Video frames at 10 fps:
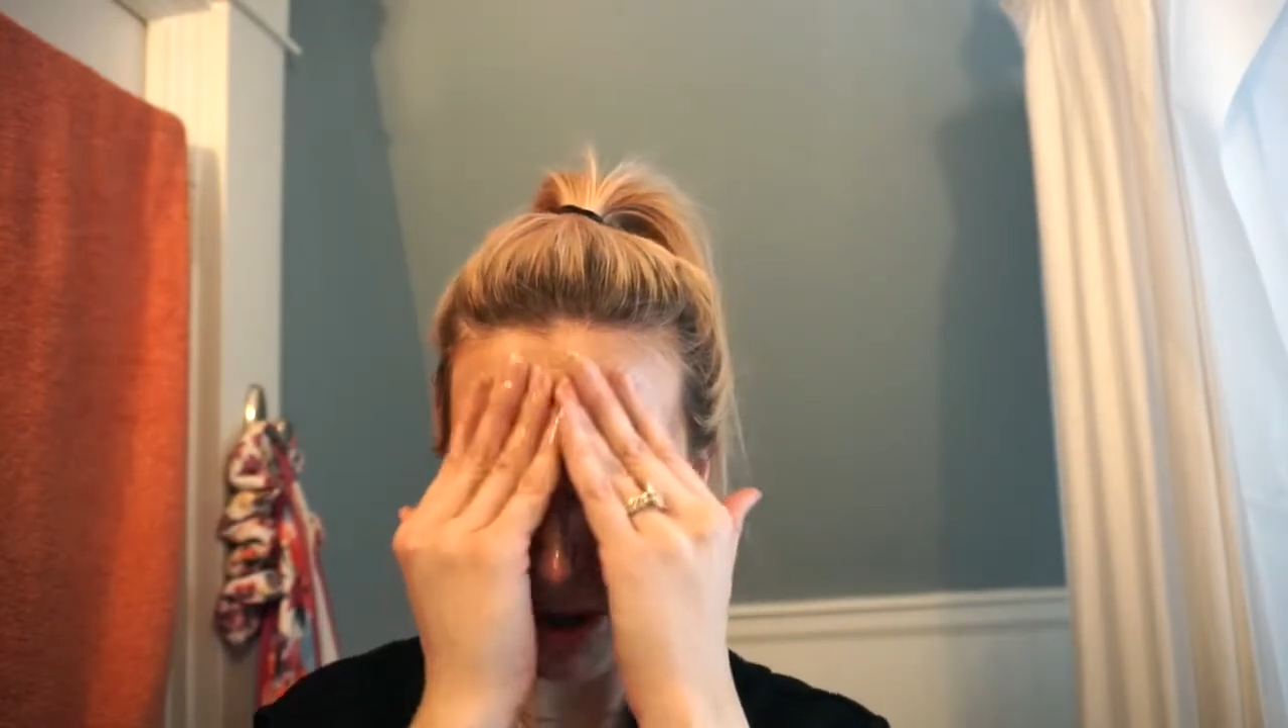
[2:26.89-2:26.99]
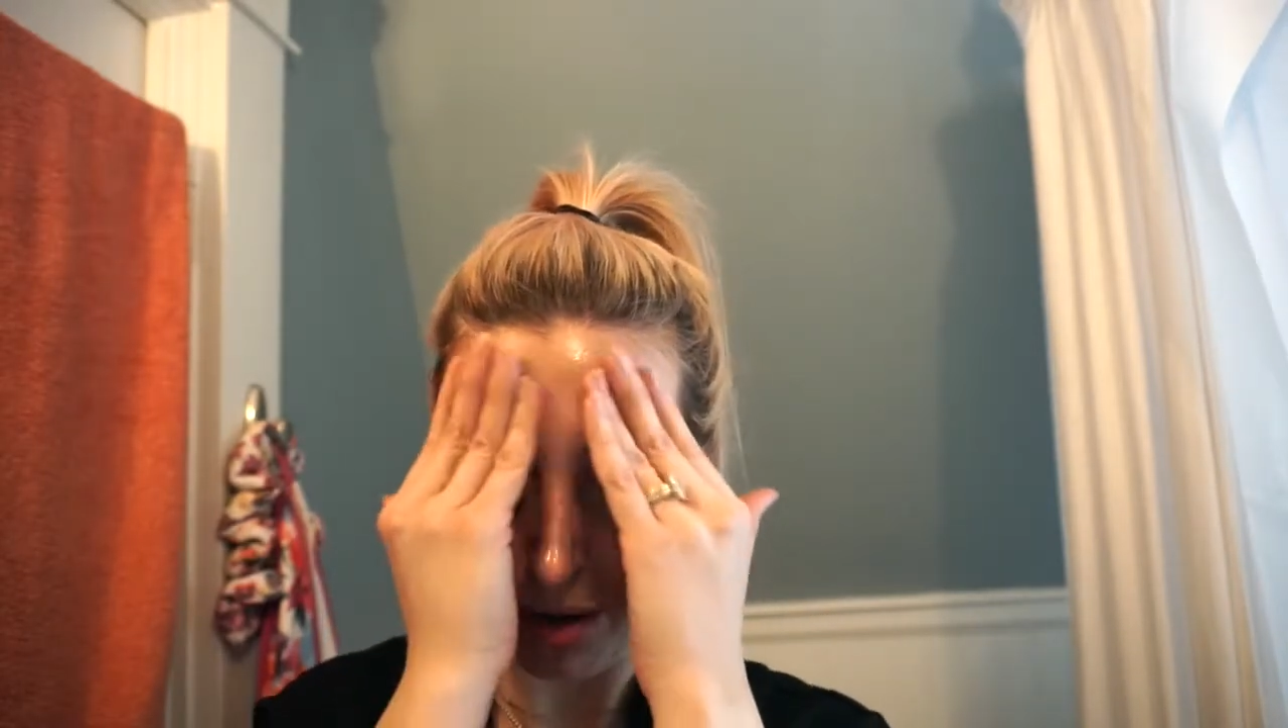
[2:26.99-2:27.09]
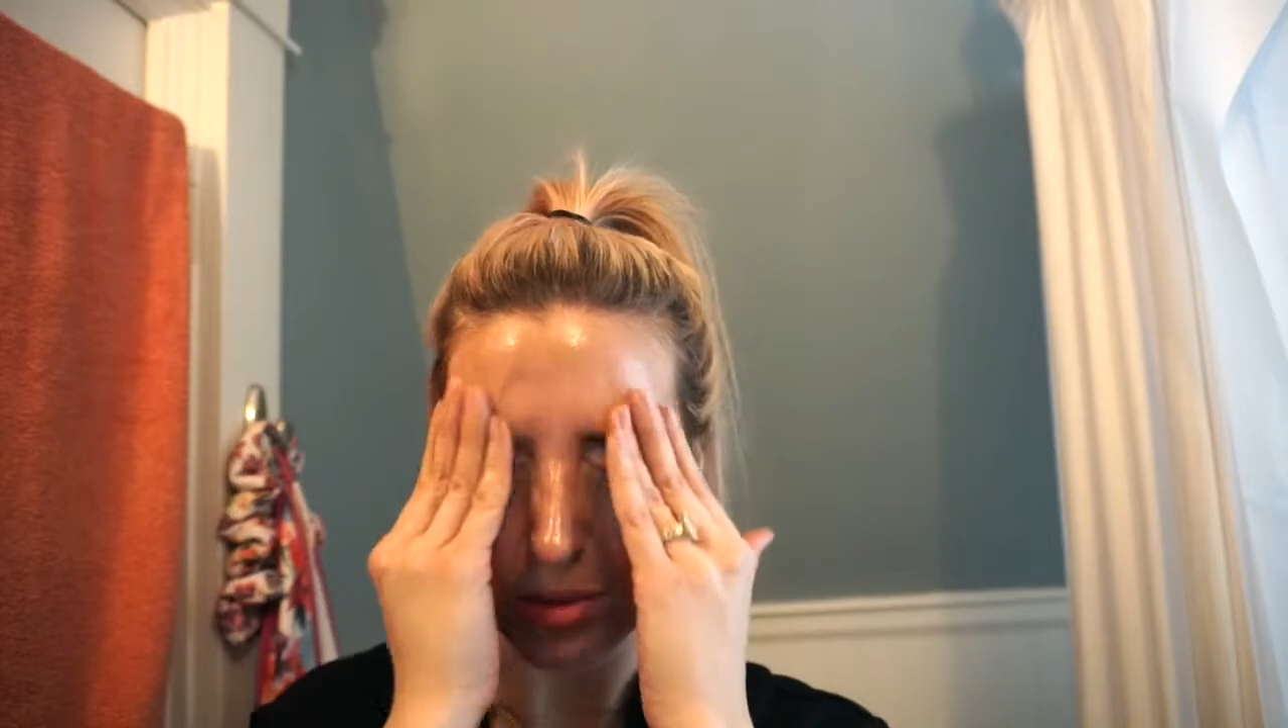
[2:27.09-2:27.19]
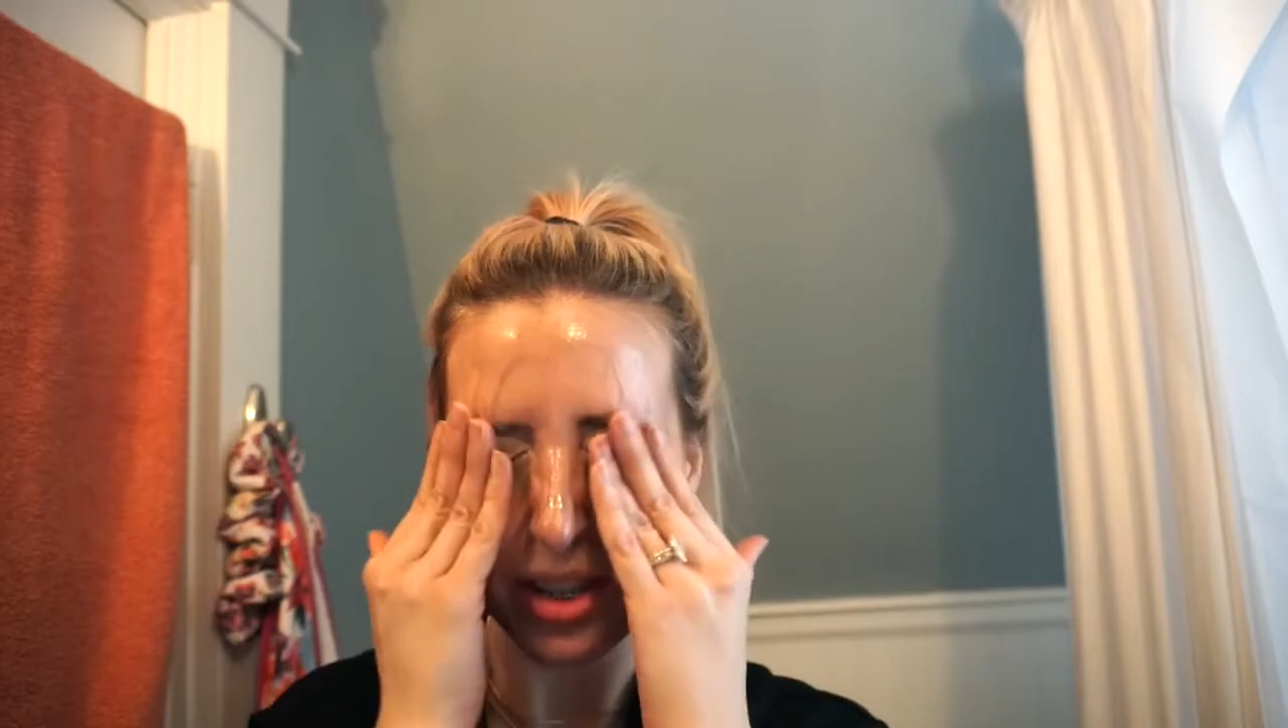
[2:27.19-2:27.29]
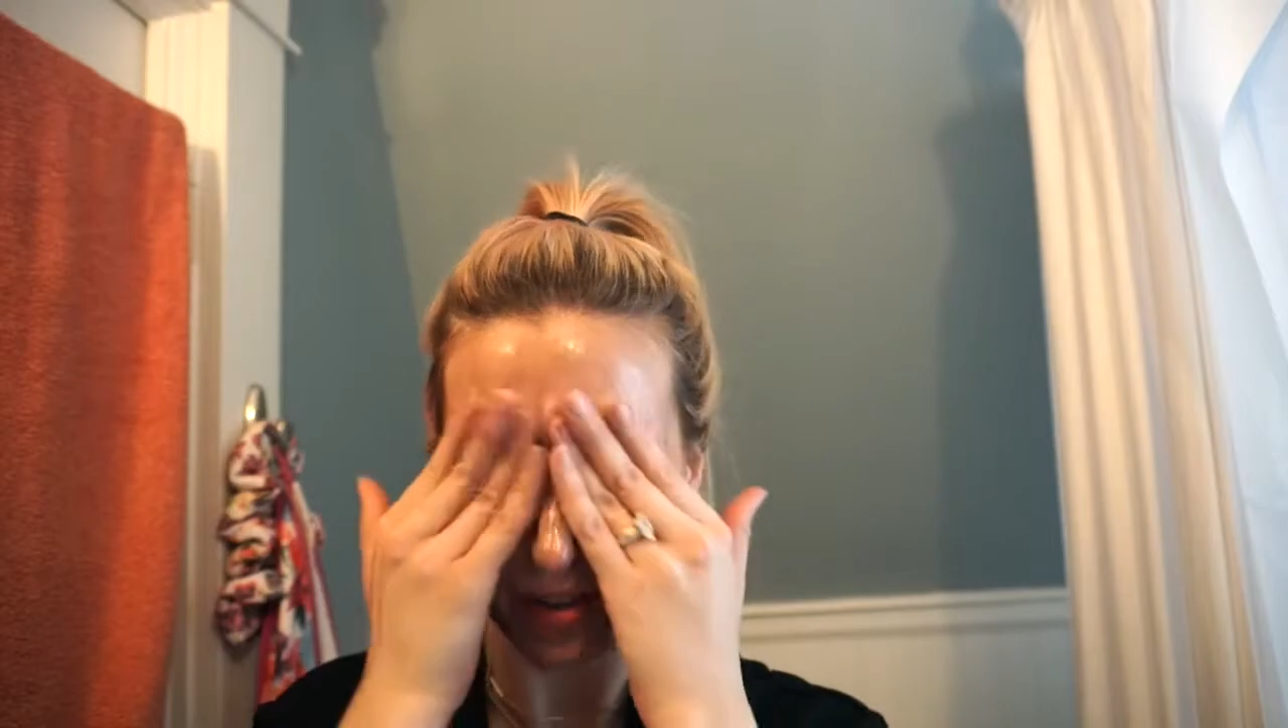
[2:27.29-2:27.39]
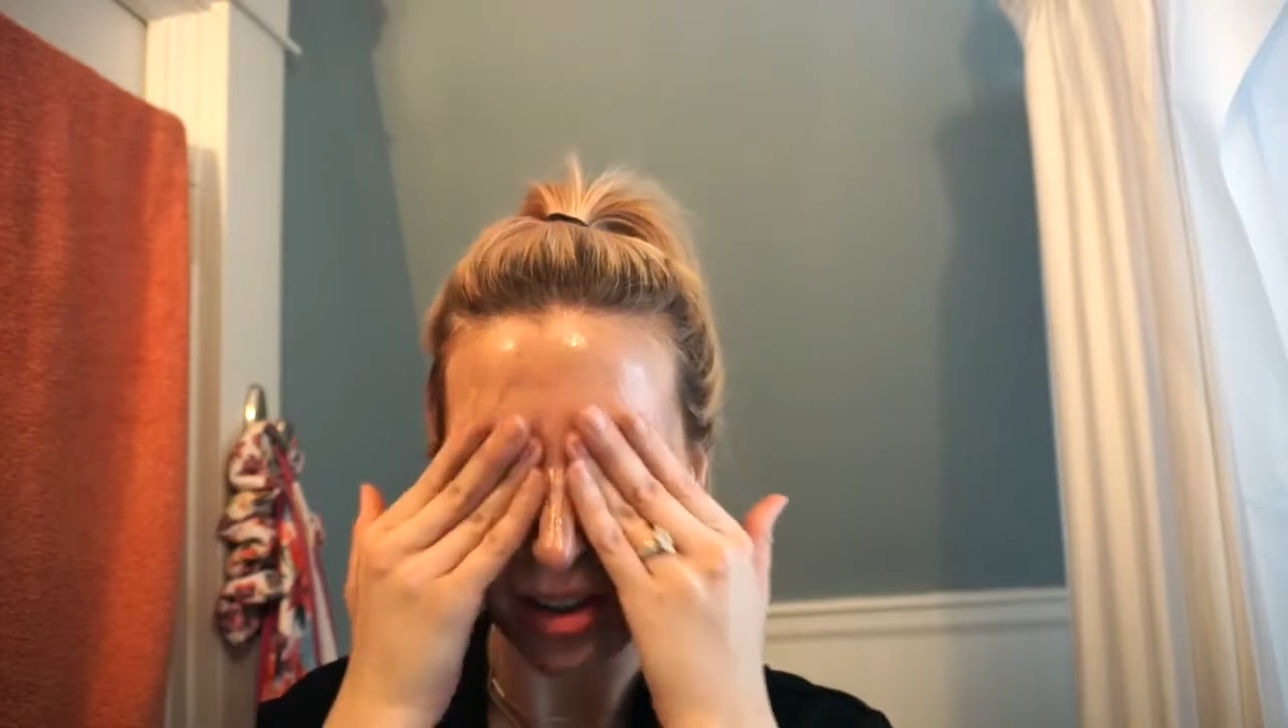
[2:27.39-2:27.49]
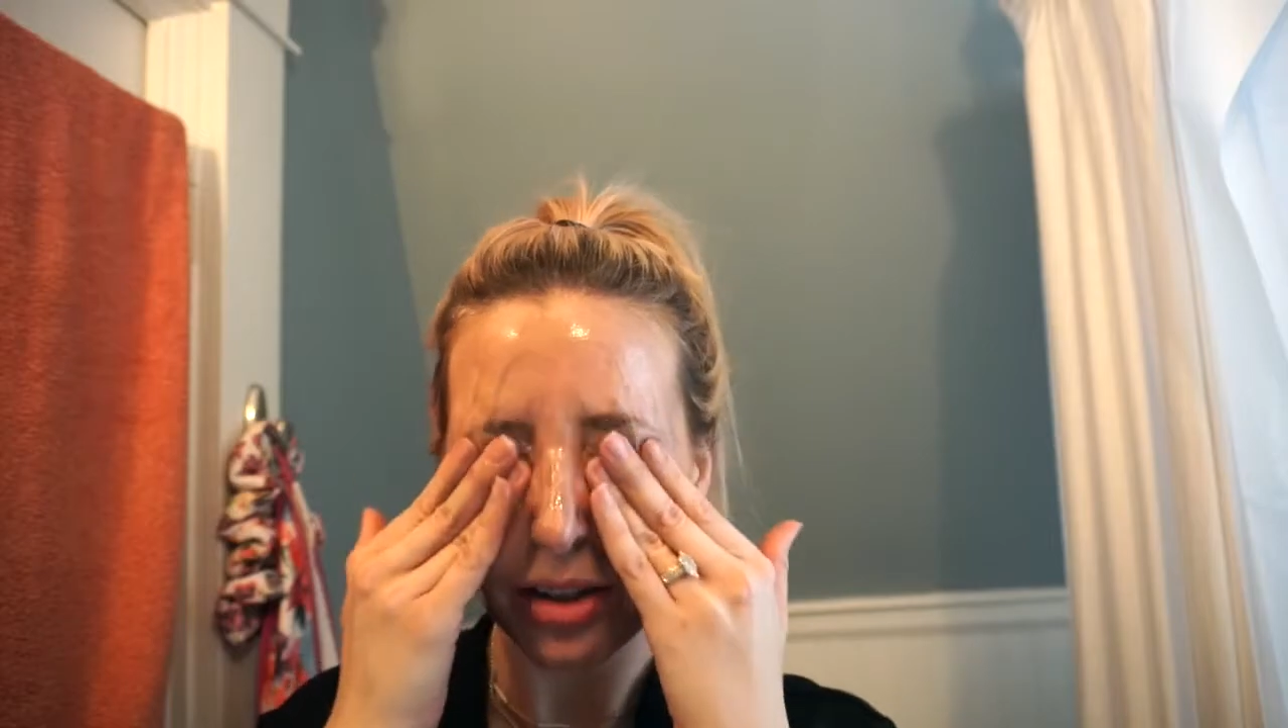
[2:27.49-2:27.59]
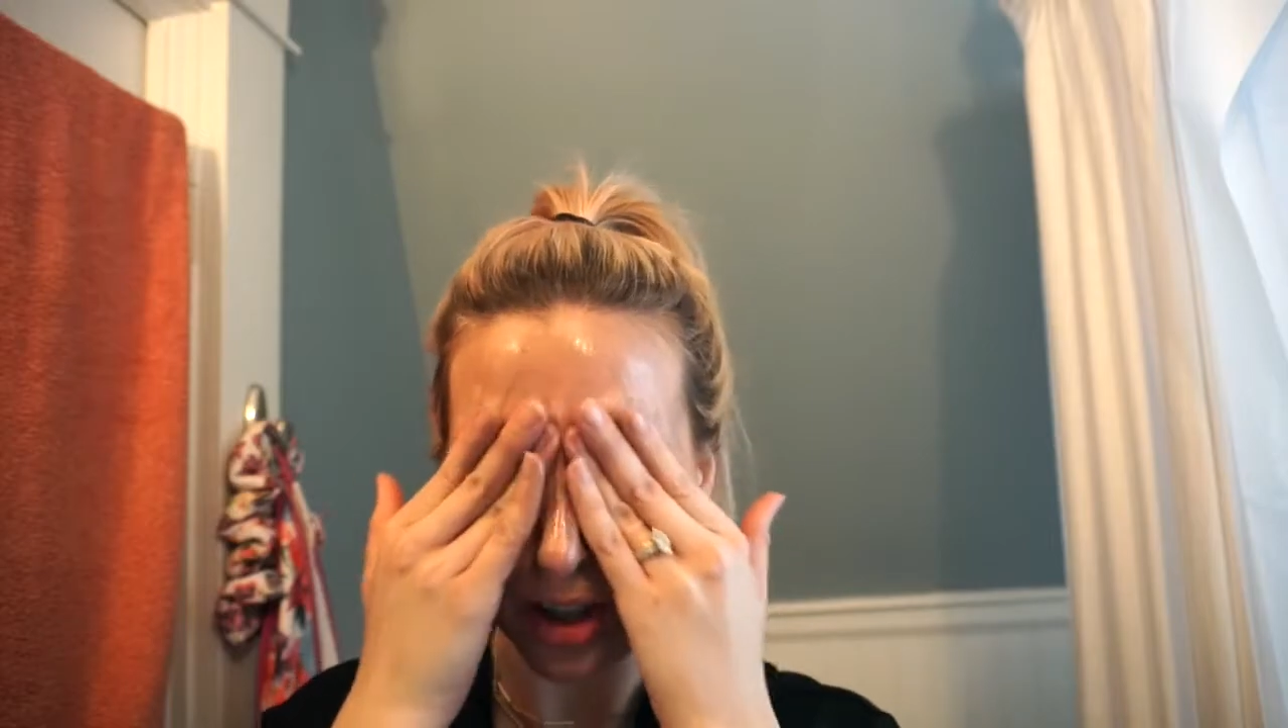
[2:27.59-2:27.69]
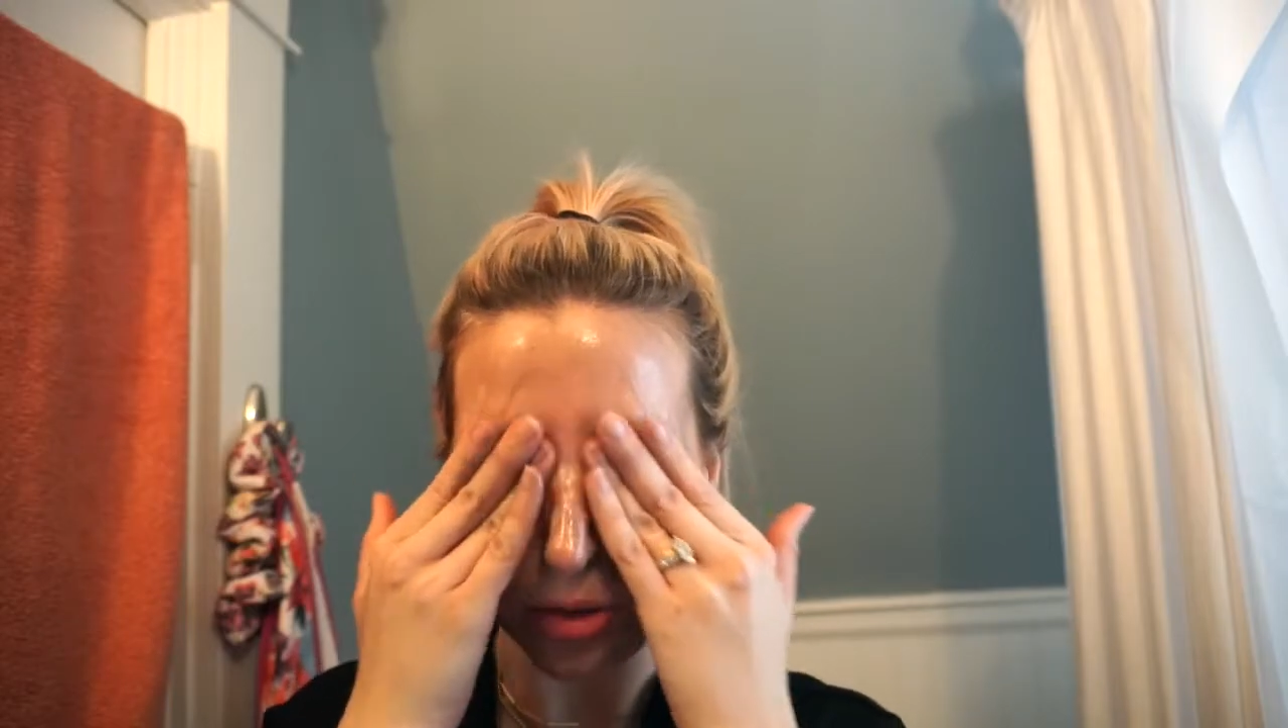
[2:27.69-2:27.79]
I would definitely